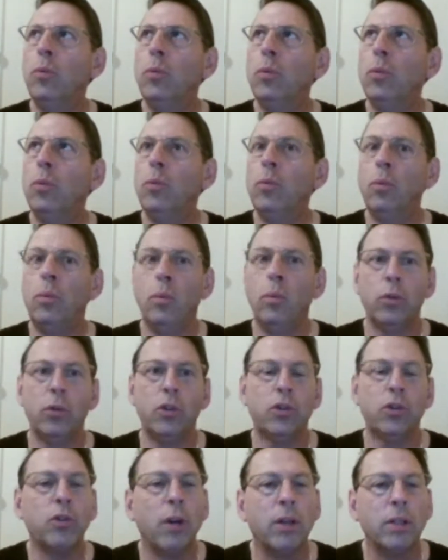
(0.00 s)
stress
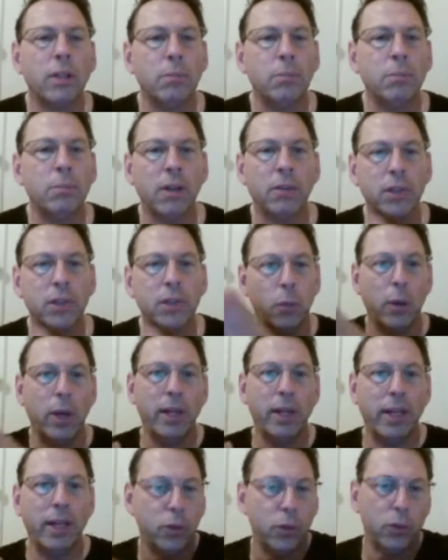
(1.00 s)
themselves in a way that
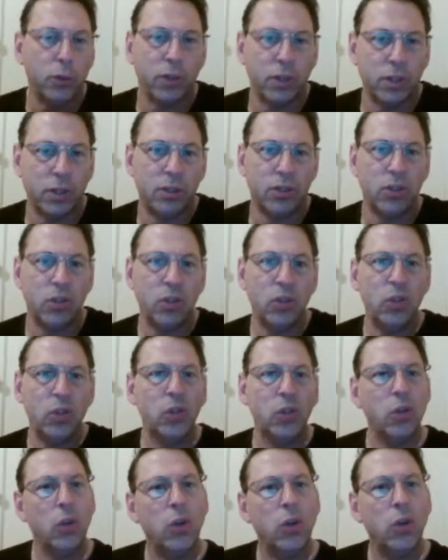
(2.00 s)
produces
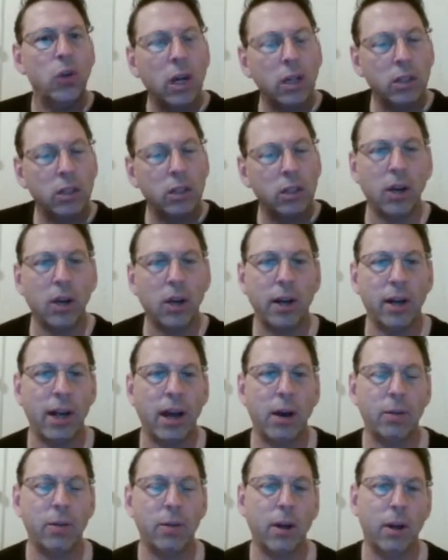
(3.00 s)
a desired
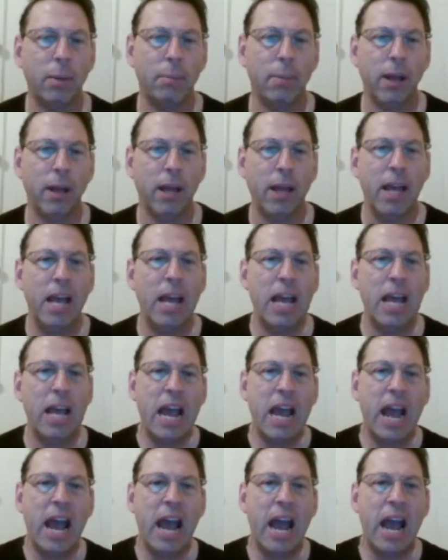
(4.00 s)
outcome,
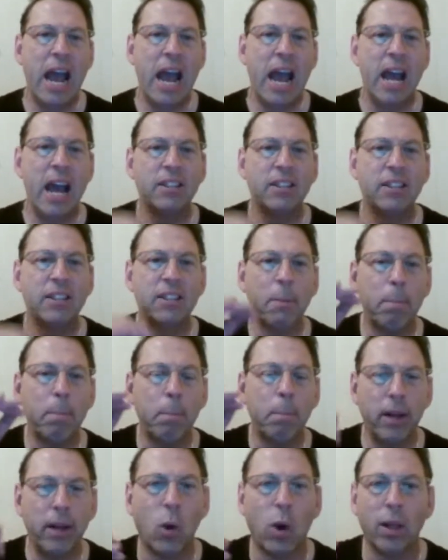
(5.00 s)
has a better
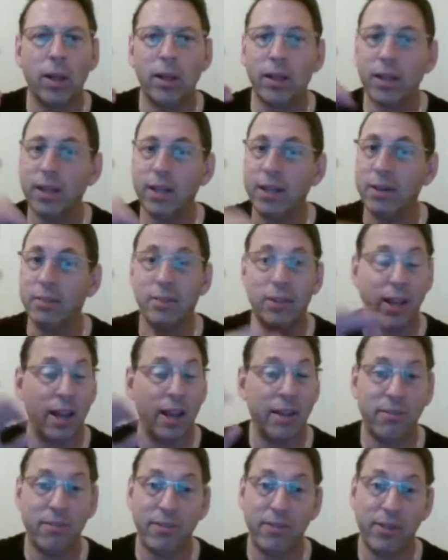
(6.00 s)
quality of life
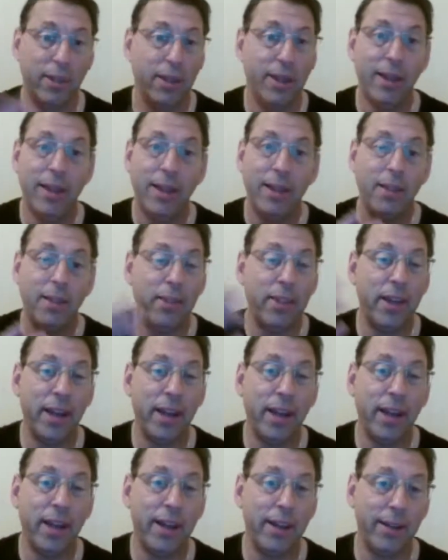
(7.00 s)
than
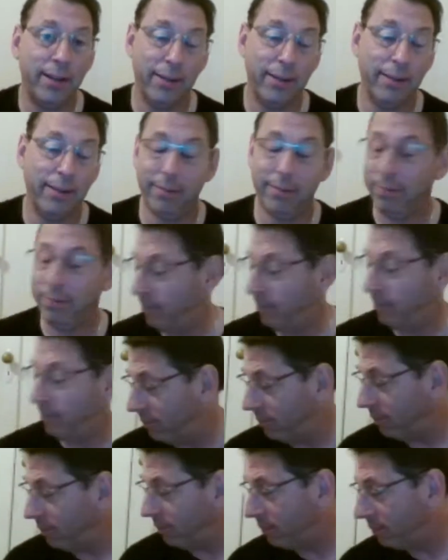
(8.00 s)

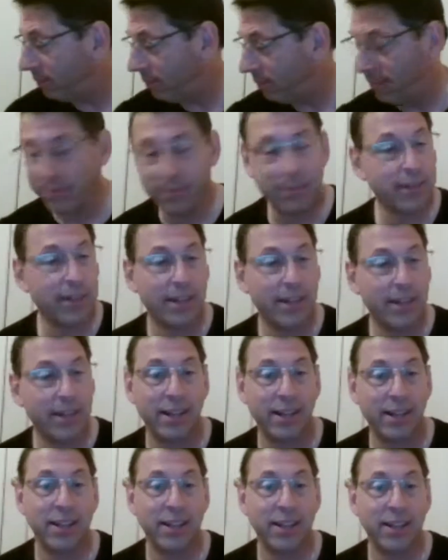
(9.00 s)
these fucking
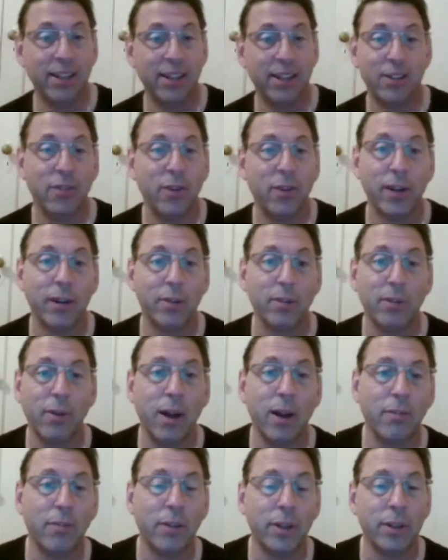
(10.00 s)
Rockefellers.
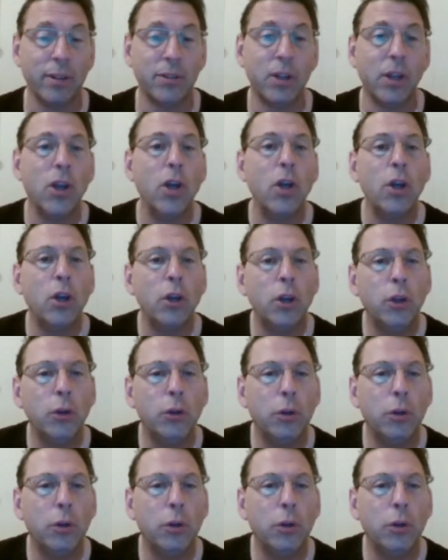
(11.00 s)
You don't know that.